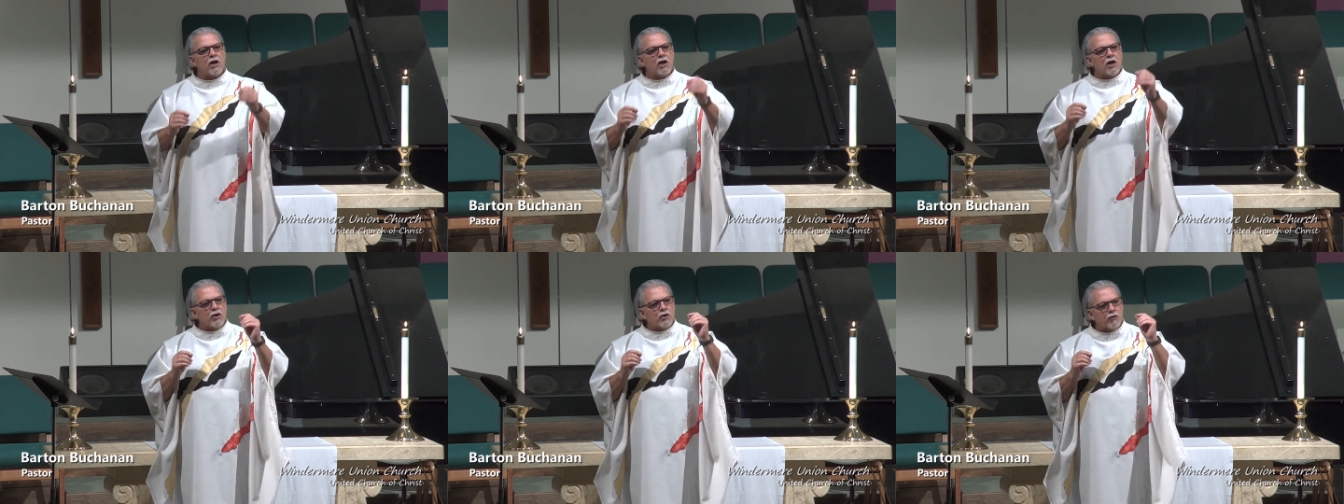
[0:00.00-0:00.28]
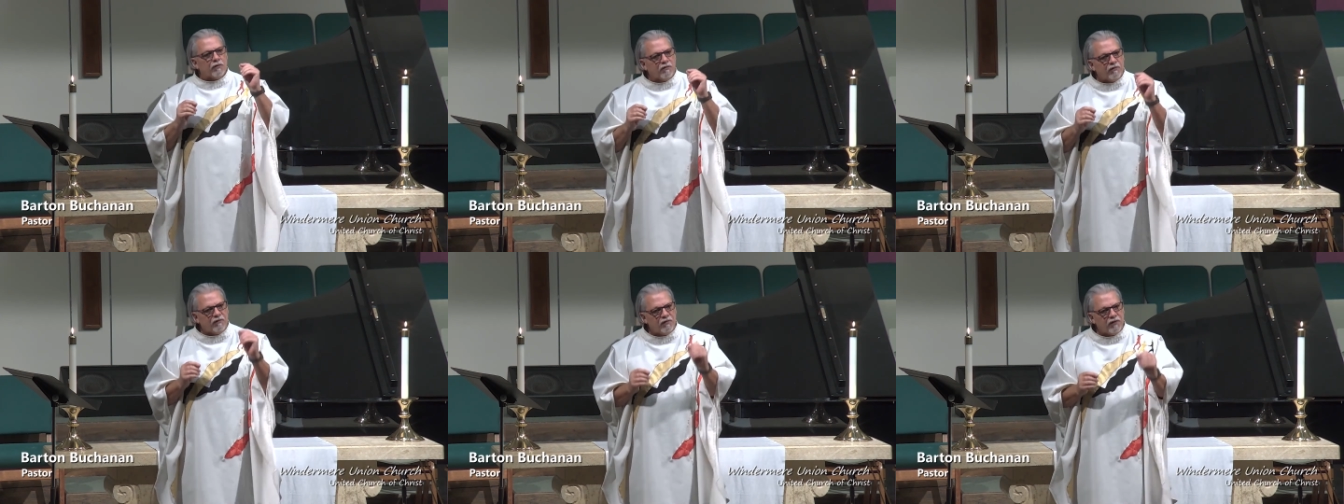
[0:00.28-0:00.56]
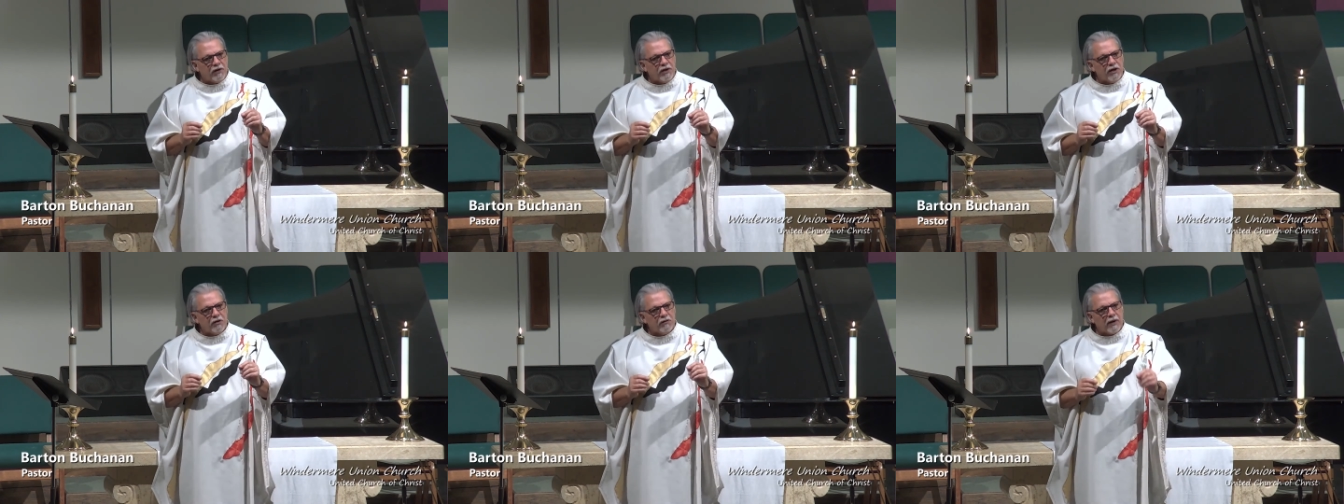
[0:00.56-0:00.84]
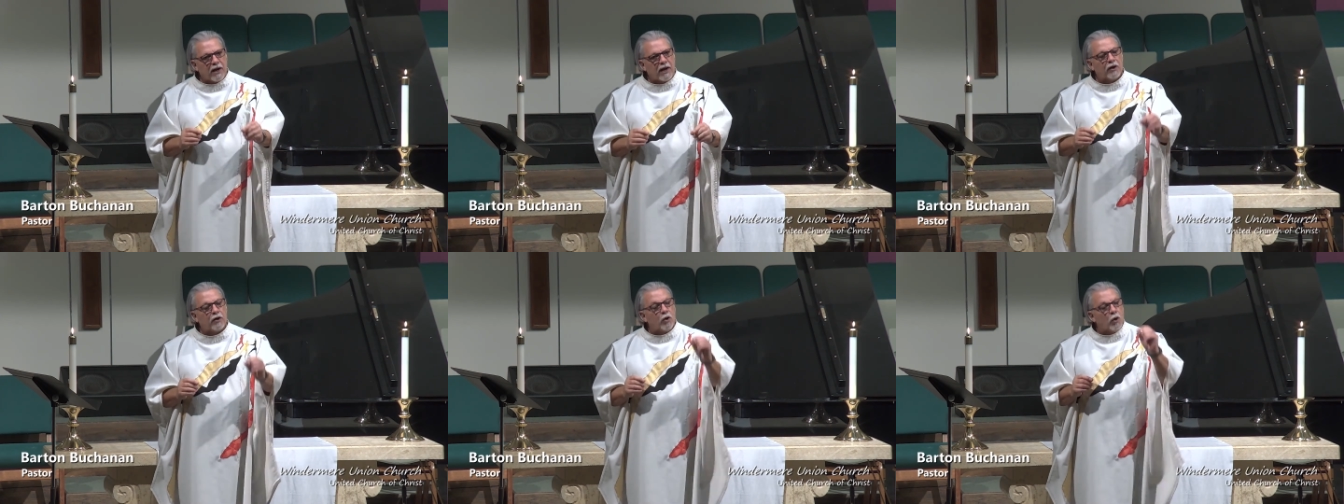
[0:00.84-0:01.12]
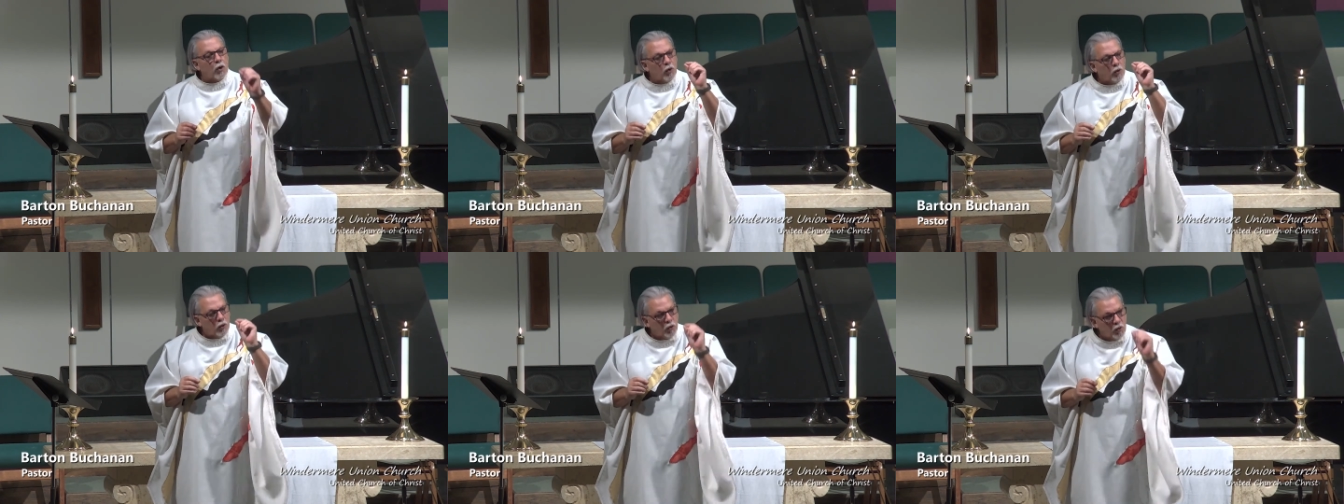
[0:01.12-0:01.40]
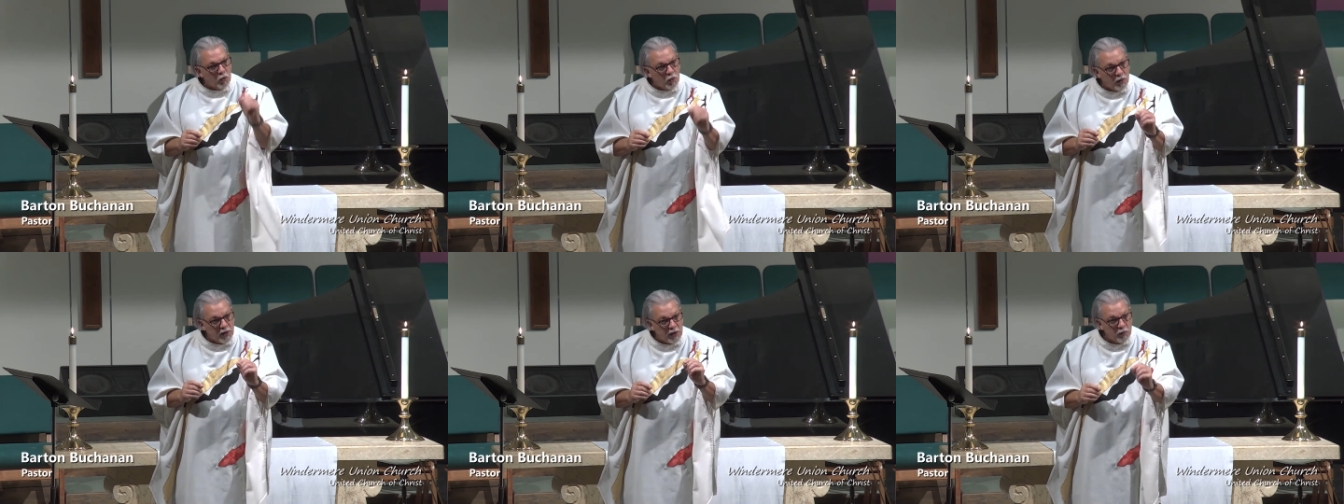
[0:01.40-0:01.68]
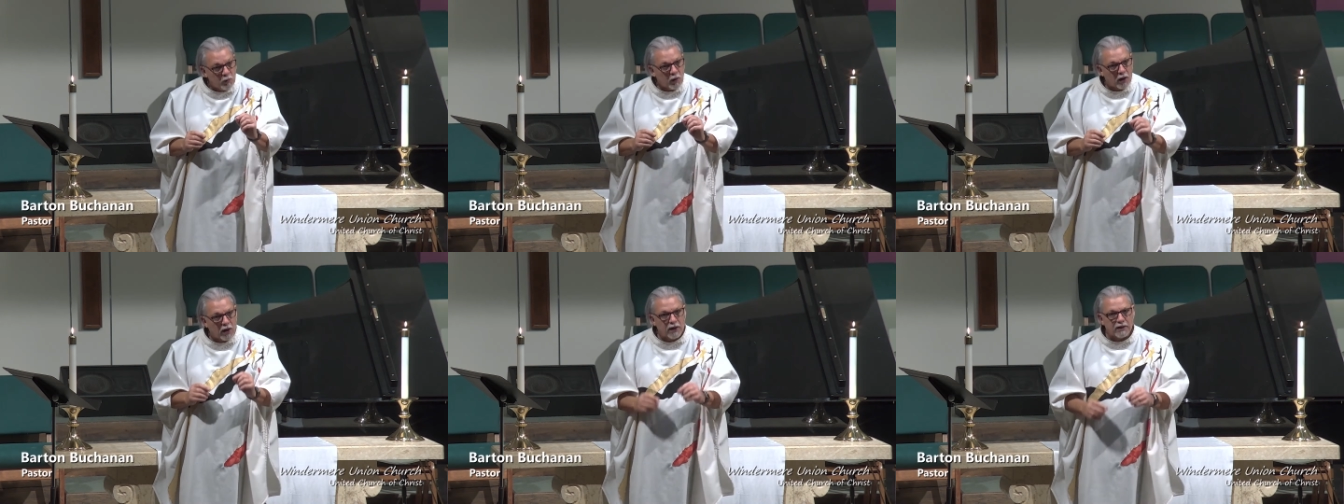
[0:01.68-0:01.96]
to figure out who he
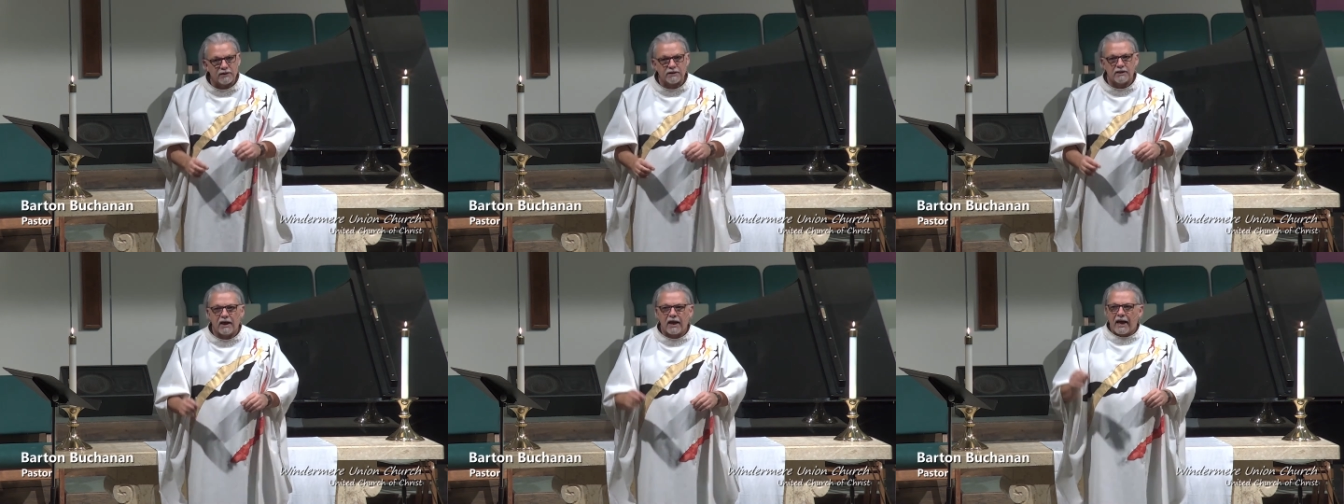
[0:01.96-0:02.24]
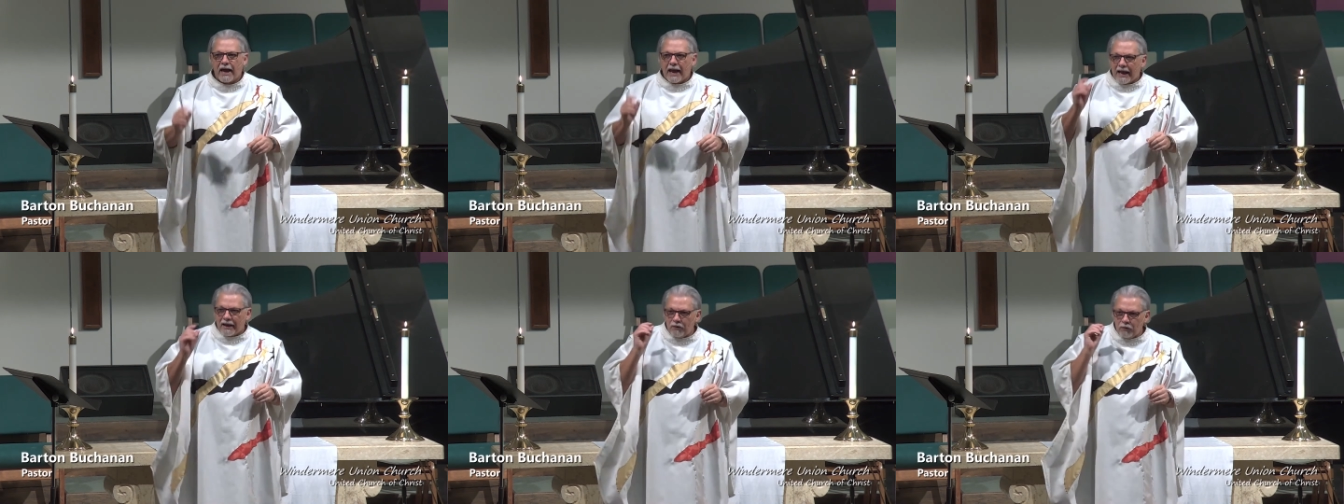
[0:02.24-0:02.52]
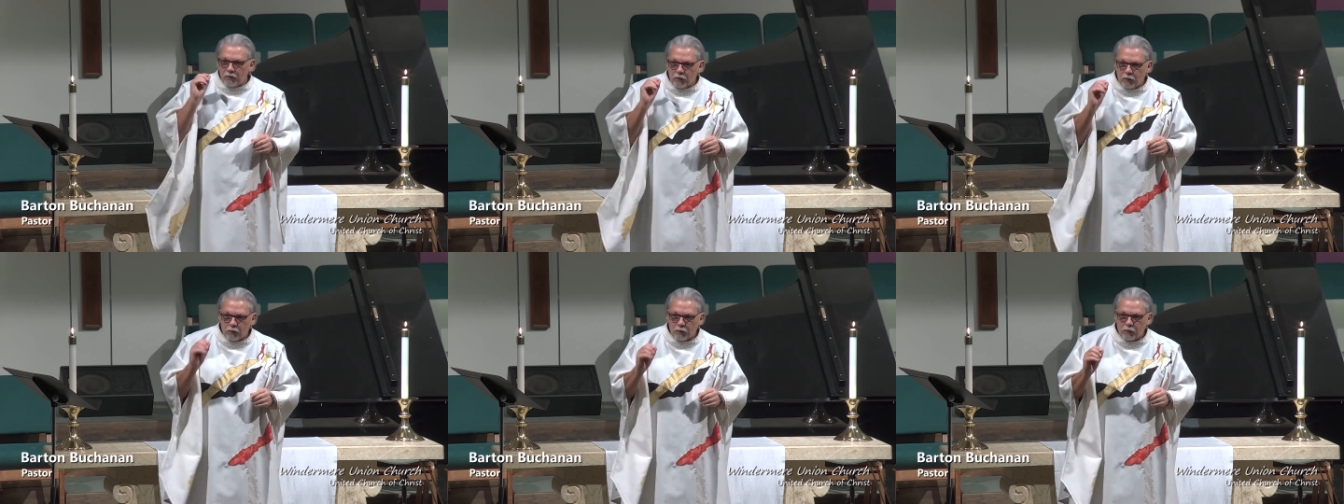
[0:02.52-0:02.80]
was and